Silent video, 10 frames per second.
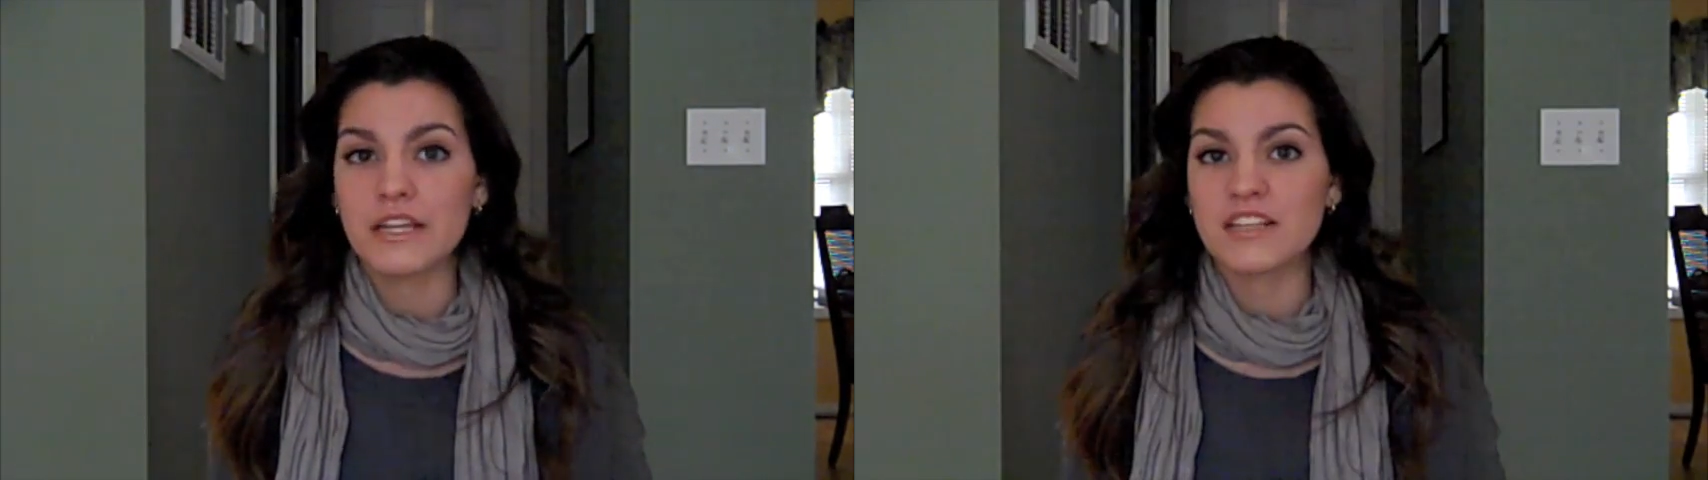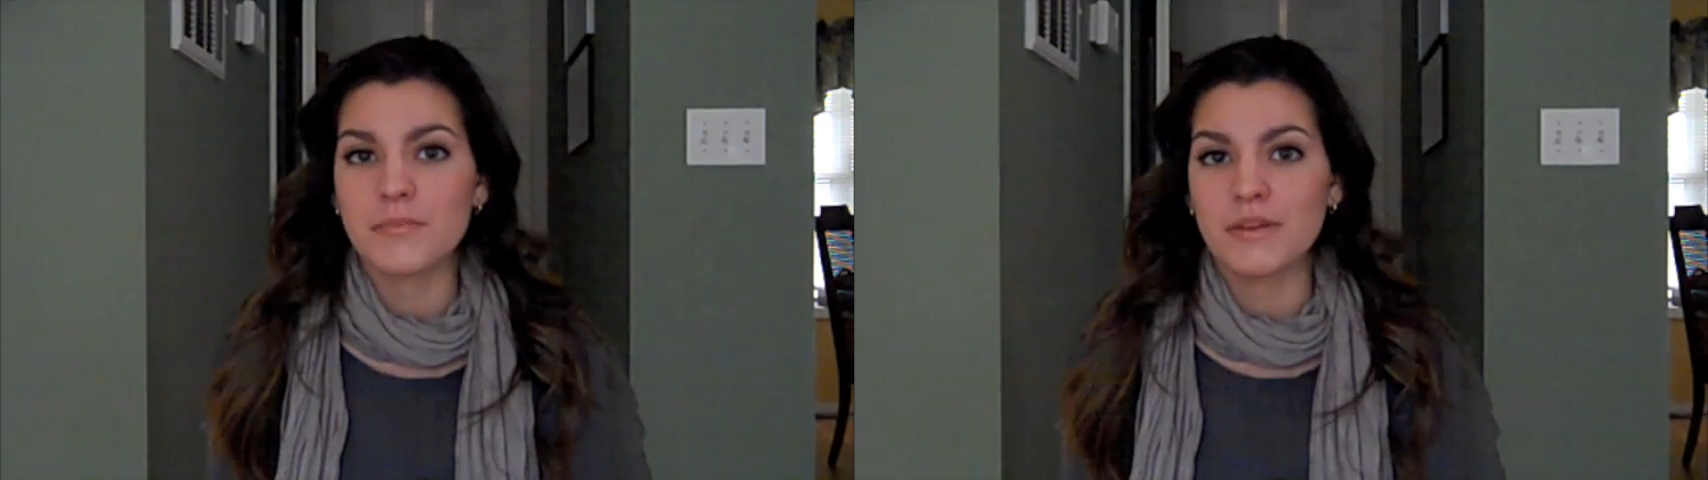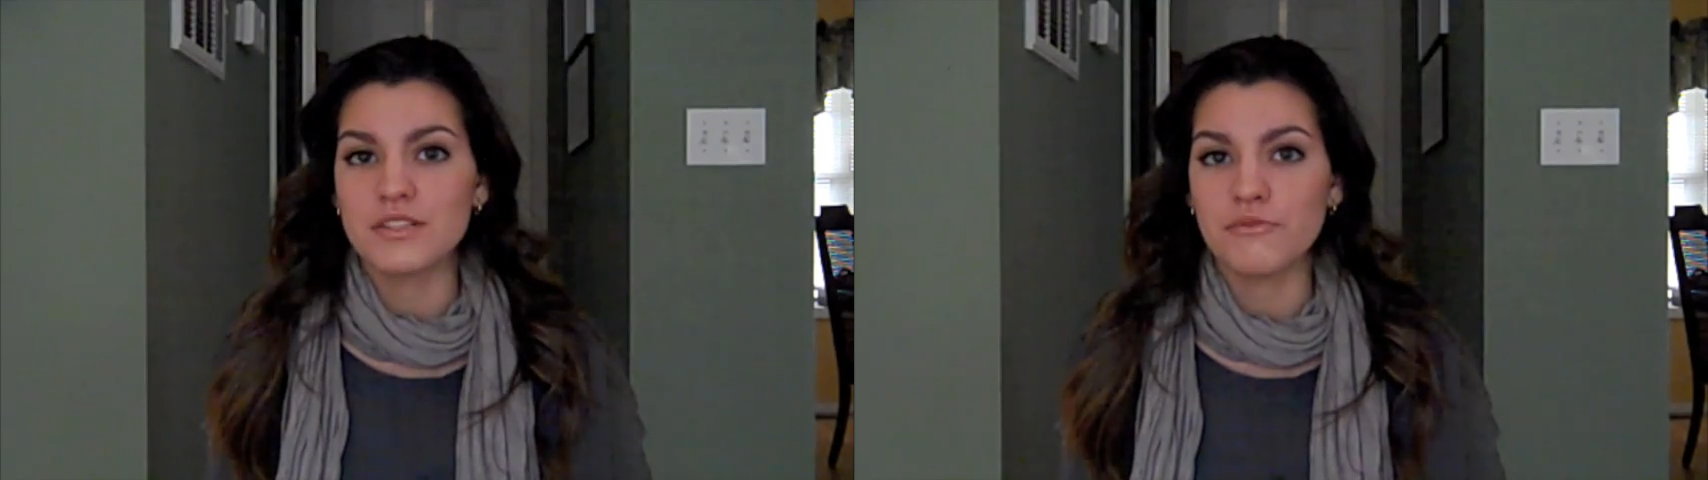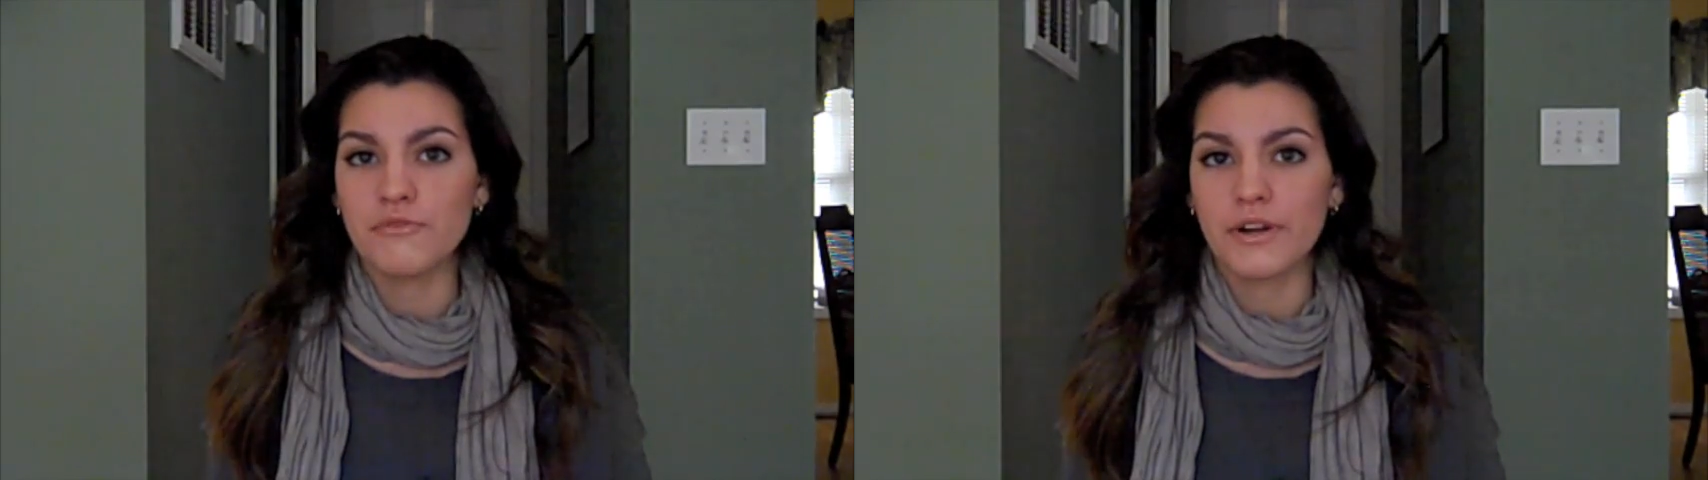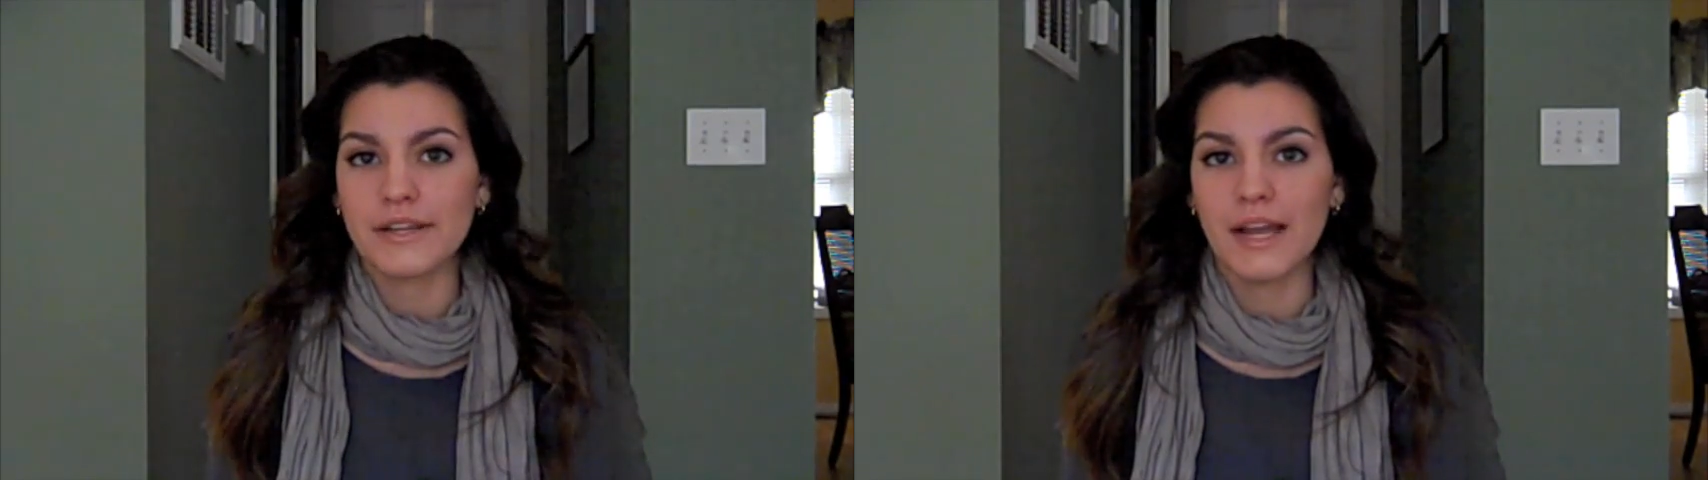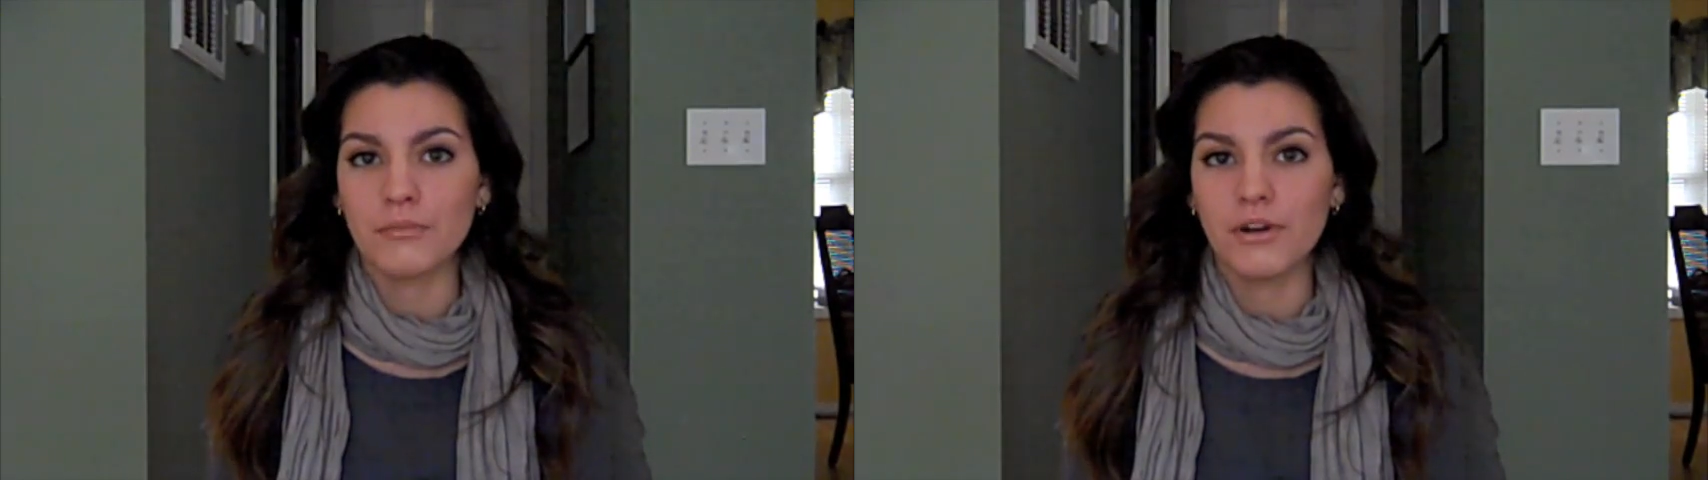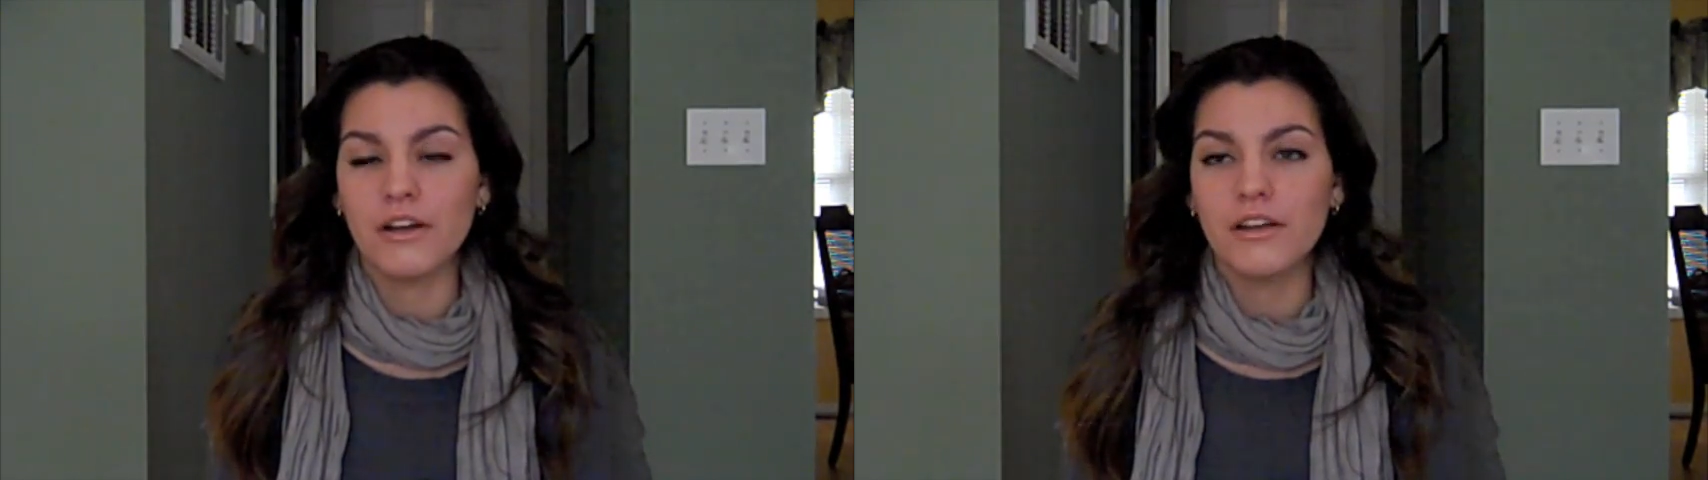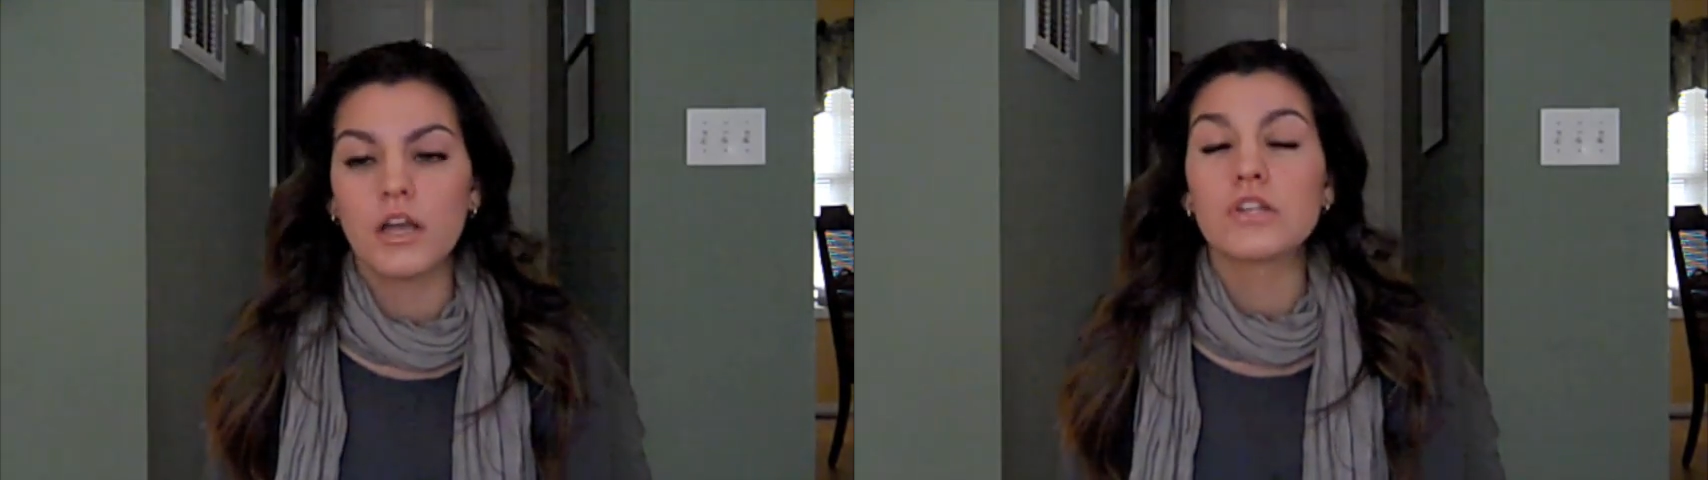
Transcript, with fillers: inexpensive for a camera.